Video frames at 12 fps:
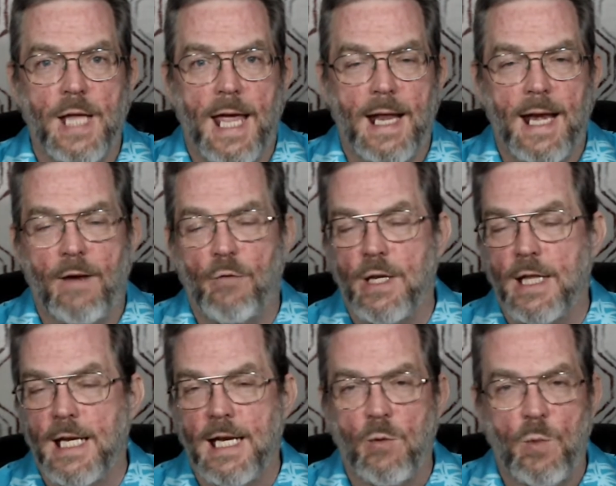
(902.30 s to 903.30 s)

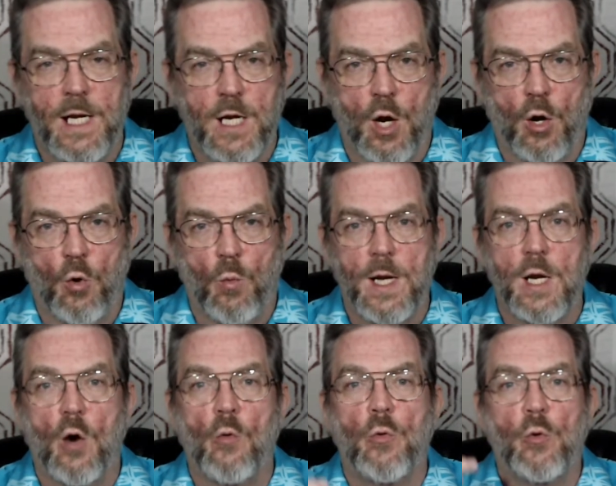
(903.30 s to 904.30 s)
everything we know
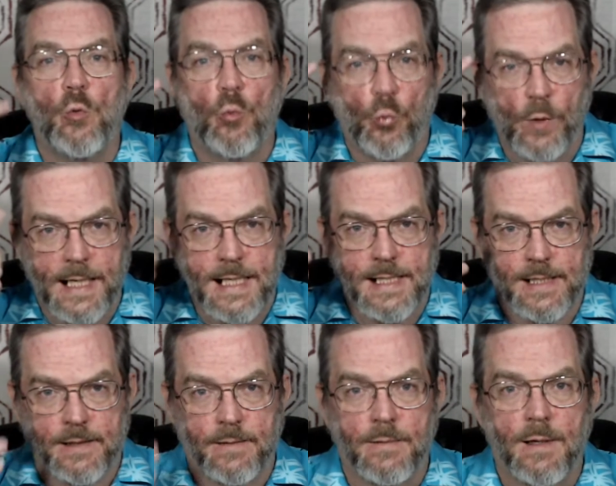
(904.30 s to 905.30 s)
through
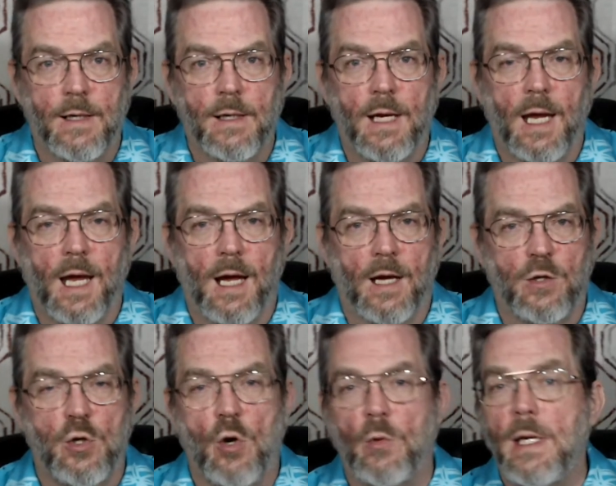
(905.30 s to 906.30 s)
reason. You
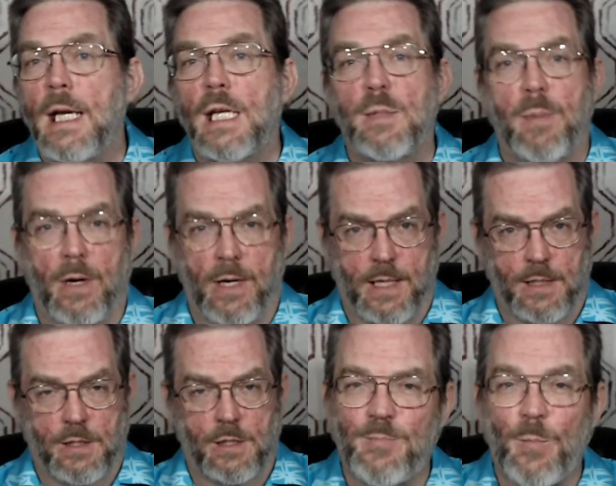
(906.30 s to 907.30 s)
don't need
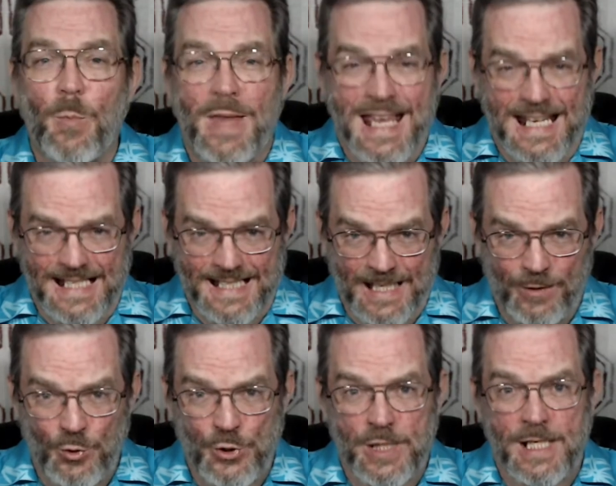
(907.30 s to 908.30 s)
experience. It is
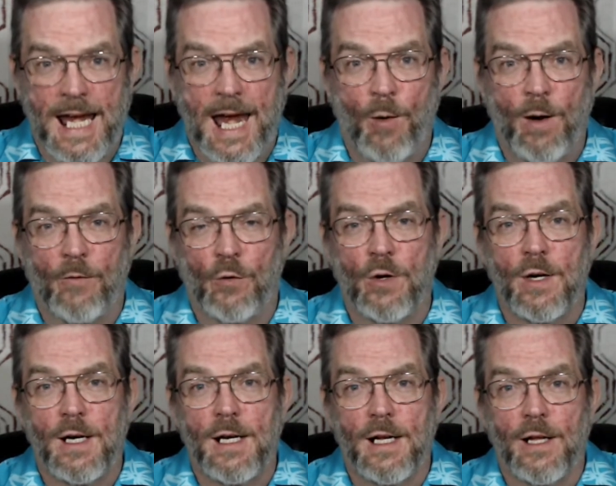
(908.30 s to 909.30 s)
interesting, however,
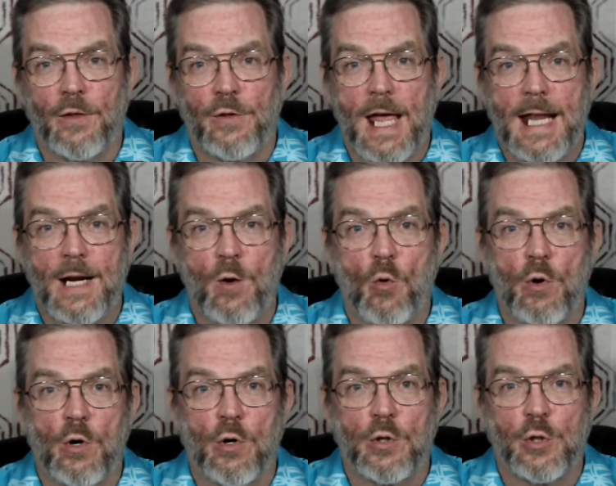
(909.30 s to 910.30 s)
that in
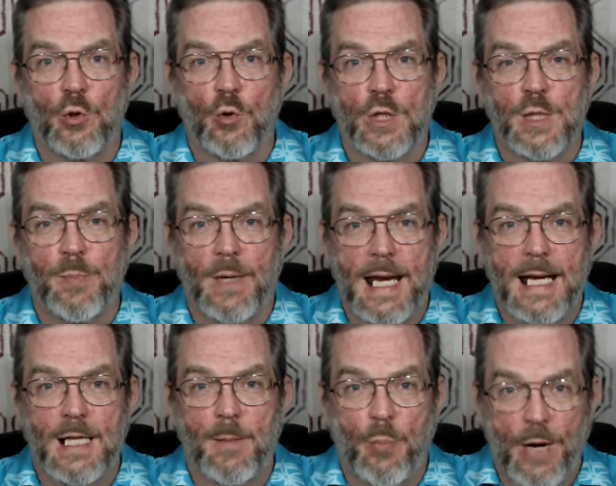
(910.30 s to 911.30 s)
order to explain the
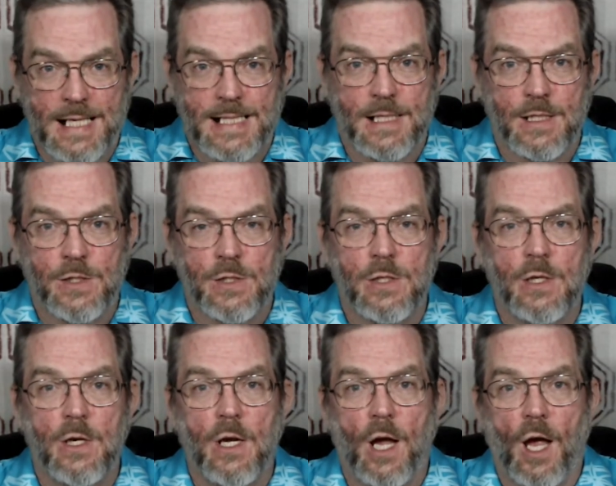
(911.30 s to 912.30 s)
presence
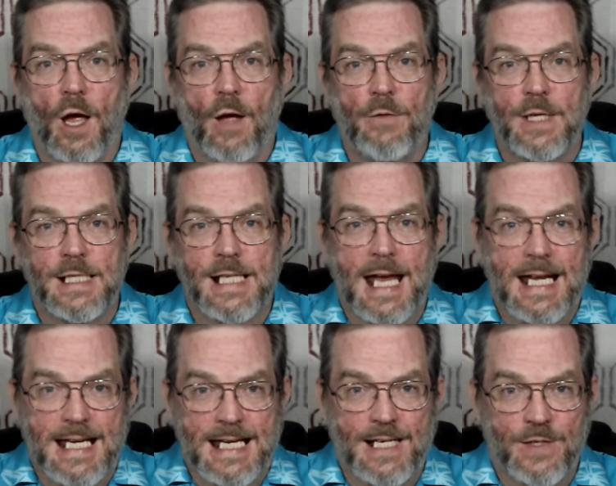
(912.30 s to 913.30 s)
of these
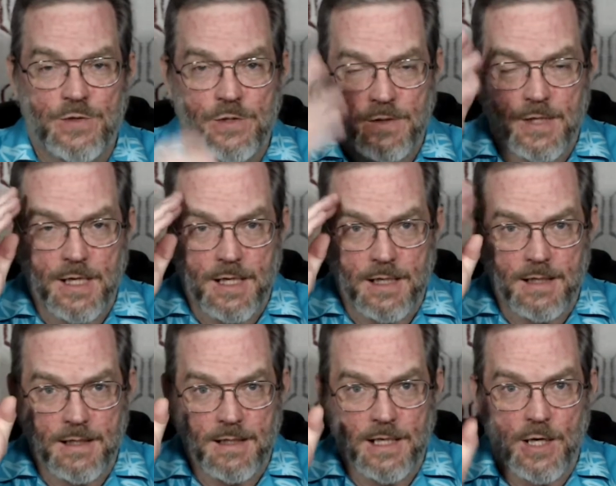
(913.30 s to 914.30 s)
ideas
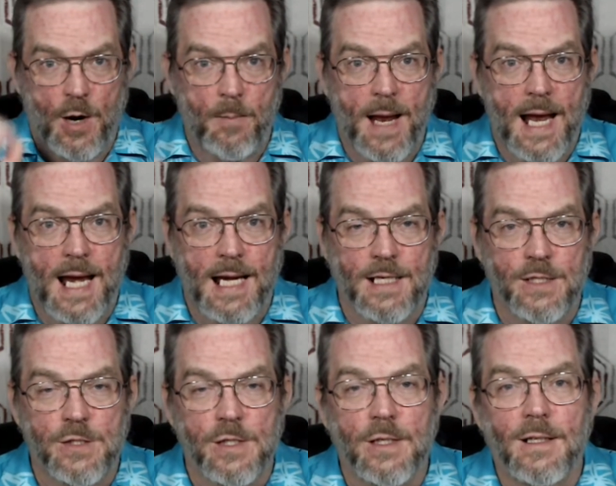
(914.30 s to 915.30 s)
in our minds,
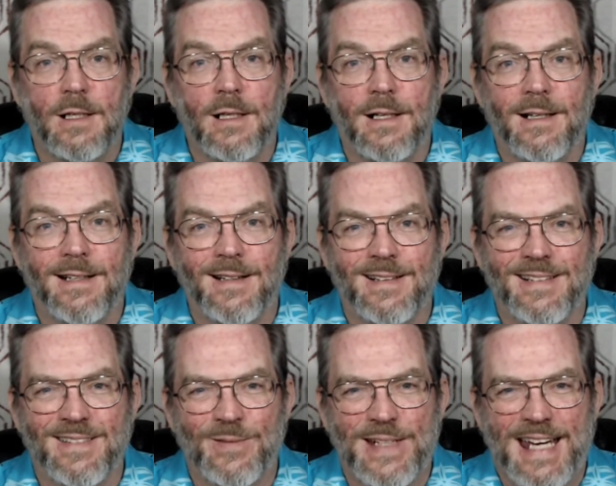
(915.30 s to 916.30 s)

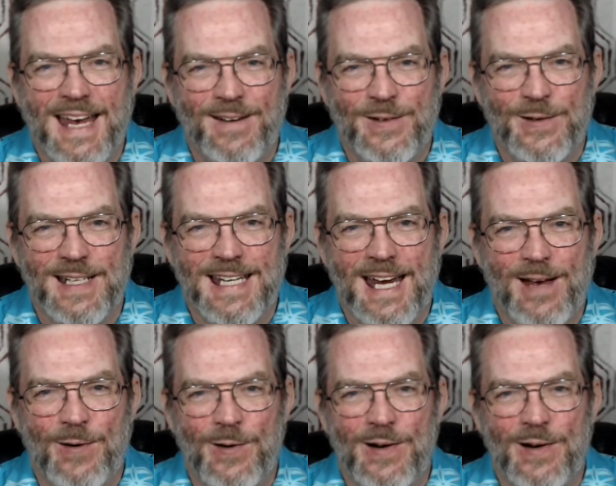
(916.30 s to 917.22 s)
we have to encounter